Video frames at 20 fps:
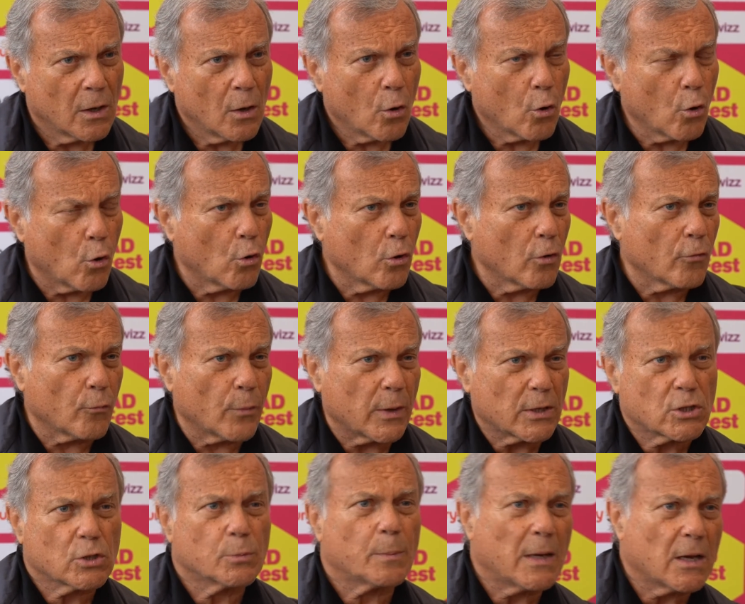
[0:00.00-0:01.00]
all of
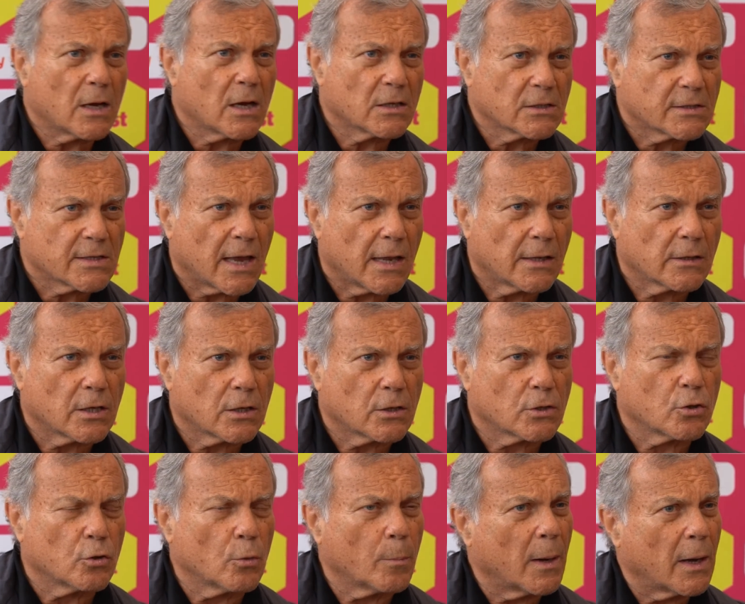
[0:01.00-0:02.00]
which are being consented
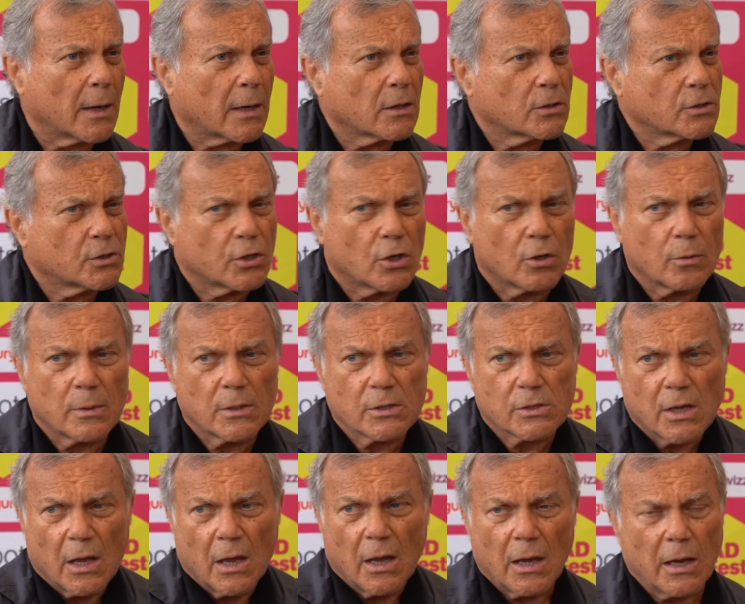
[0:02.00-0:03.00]
to by consumers
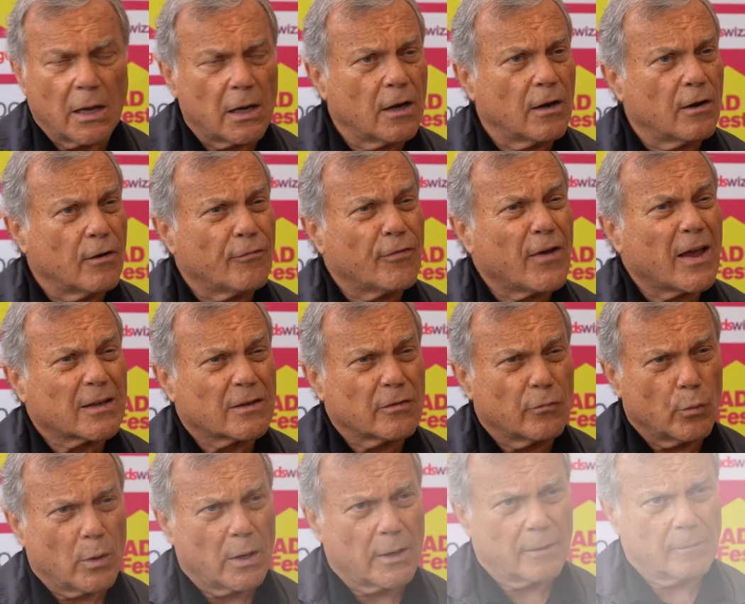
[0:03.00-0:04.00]
in an
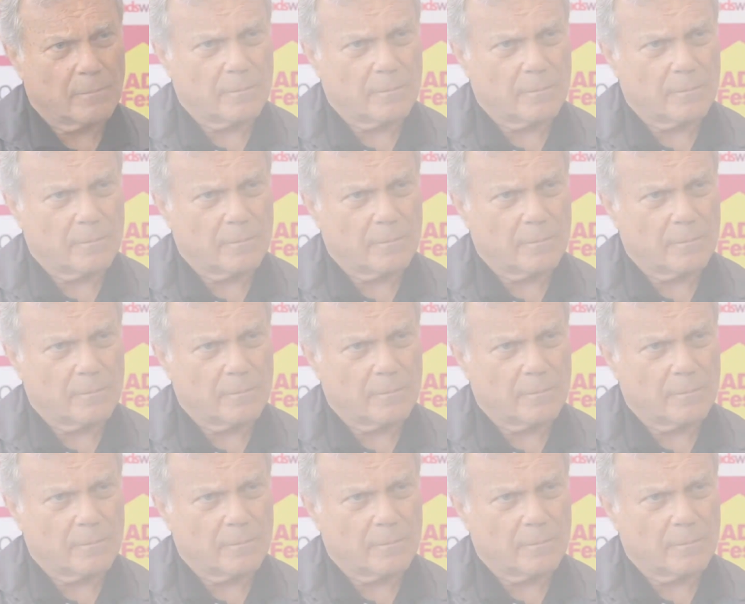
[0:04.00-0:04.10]
effective way.